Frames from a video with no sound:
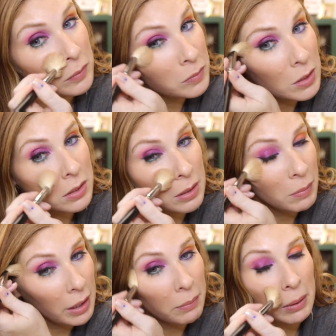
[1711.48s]
Just to
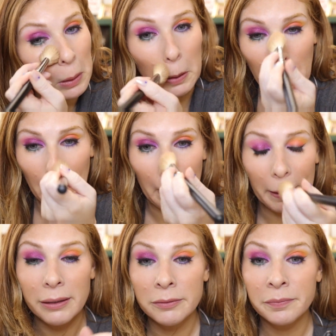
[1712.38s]
make me
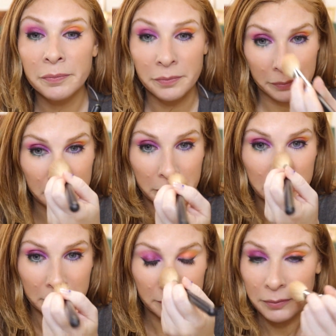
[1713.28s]
look
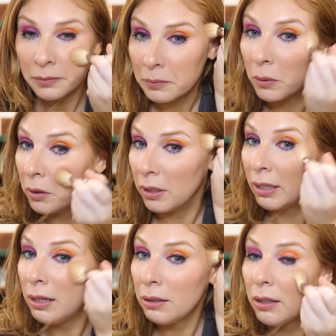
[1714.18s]
more
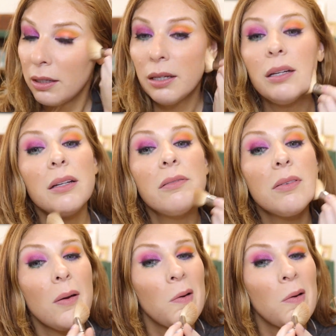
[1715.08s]
alive.